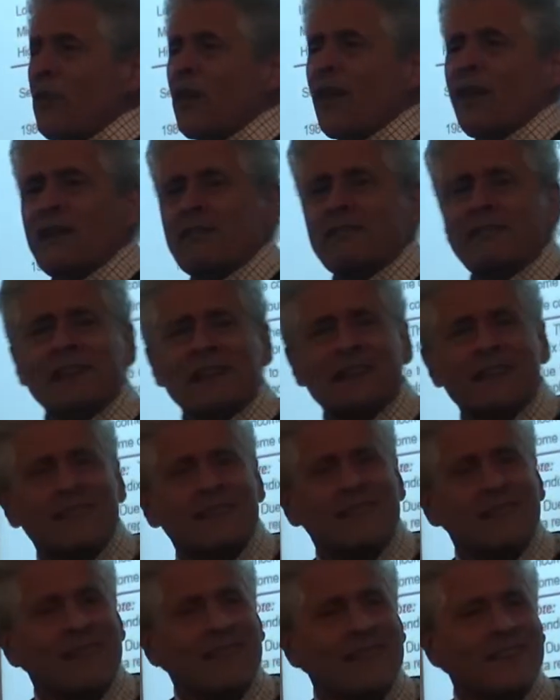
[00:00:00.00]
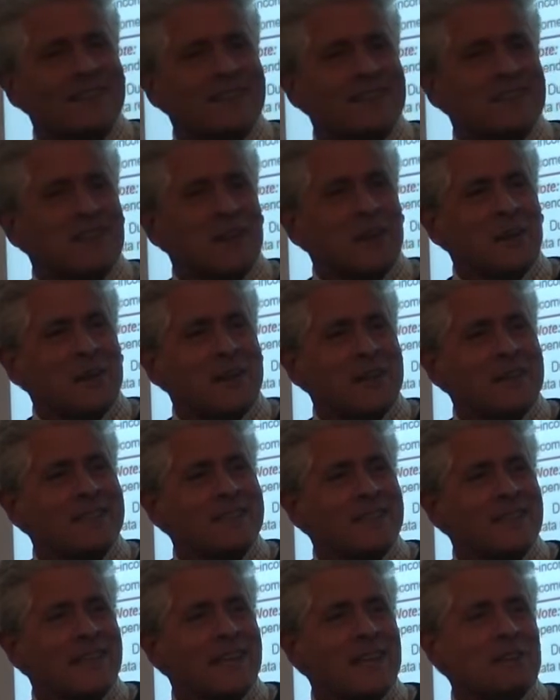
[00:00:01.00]
You can't really see it so
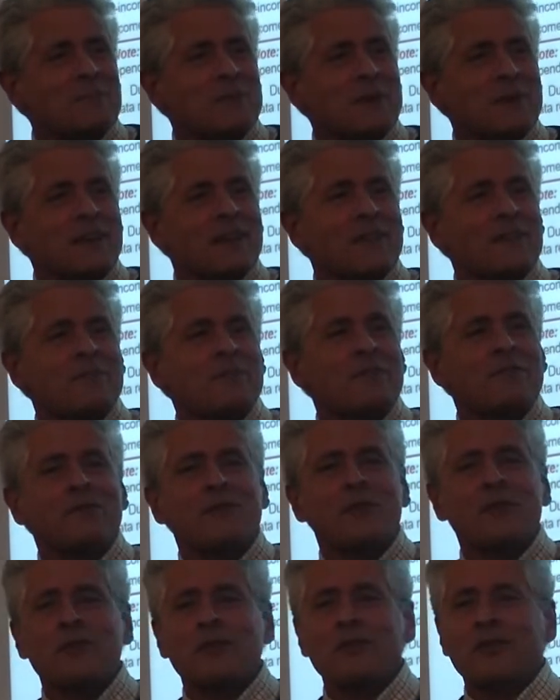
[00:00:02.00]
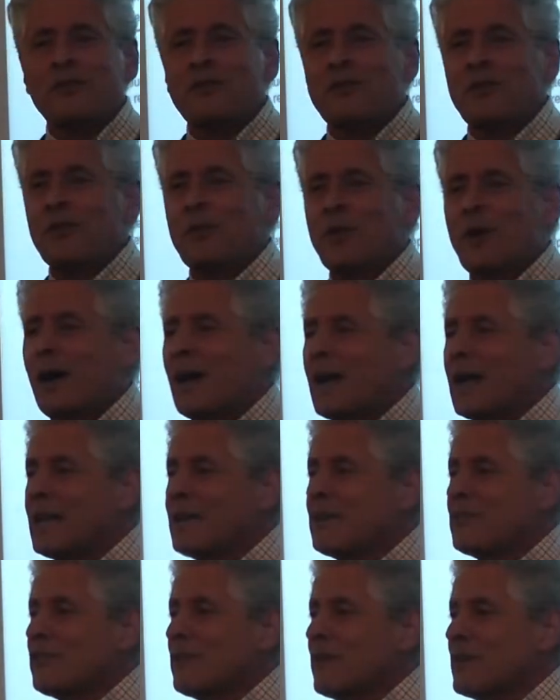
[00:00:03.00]
easily, but if those of you who are
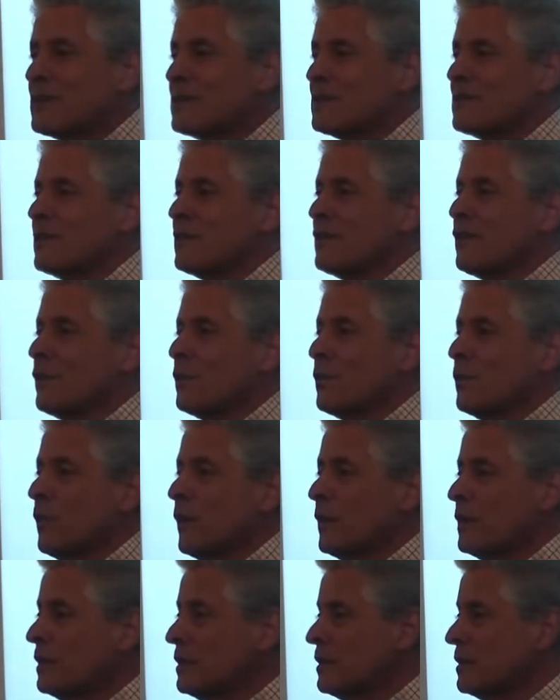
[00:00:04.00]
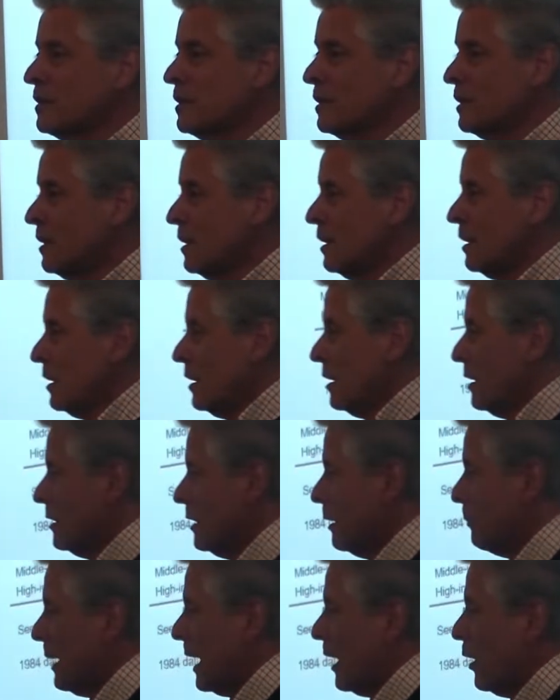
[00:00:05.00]
interested, you want
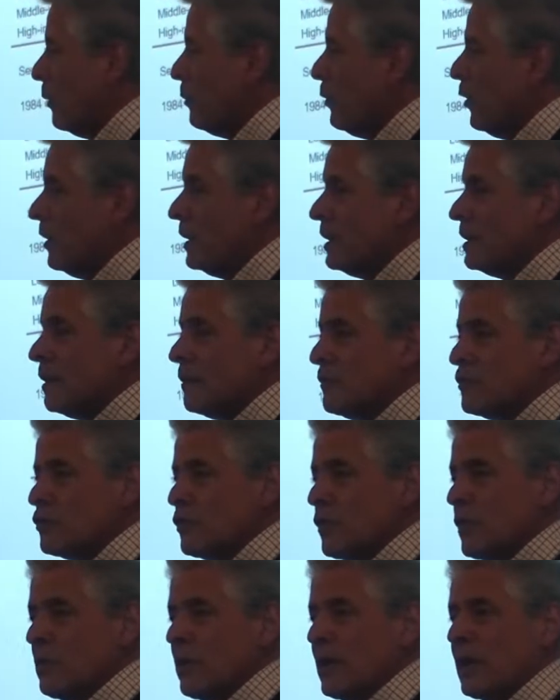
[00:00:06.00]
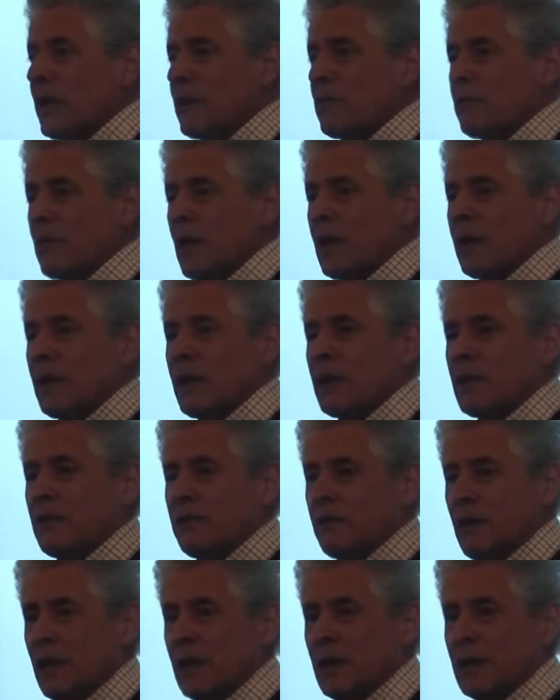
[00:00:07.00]
the PowerPoint, I'm sure we can make it
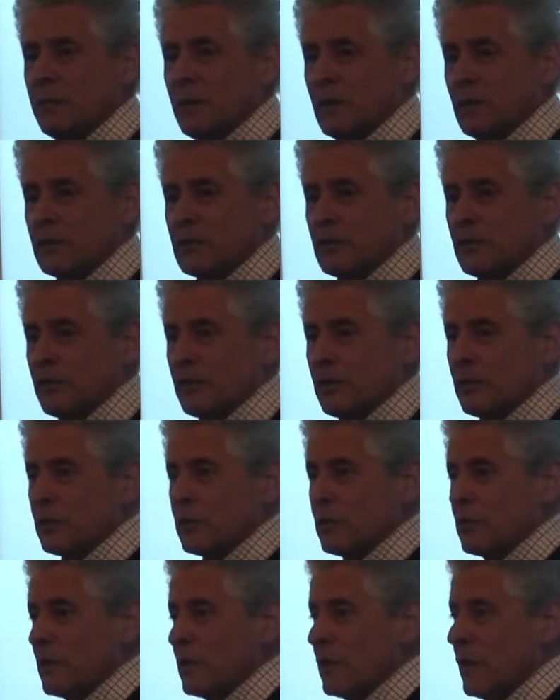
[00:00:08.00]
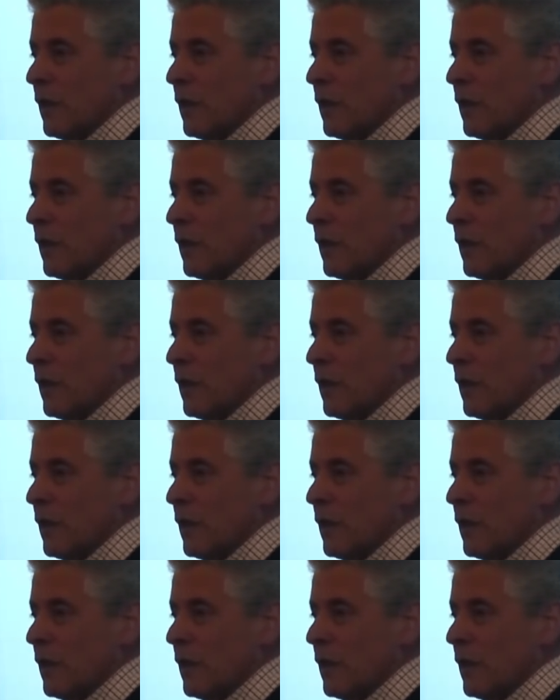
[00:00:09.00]
available to you.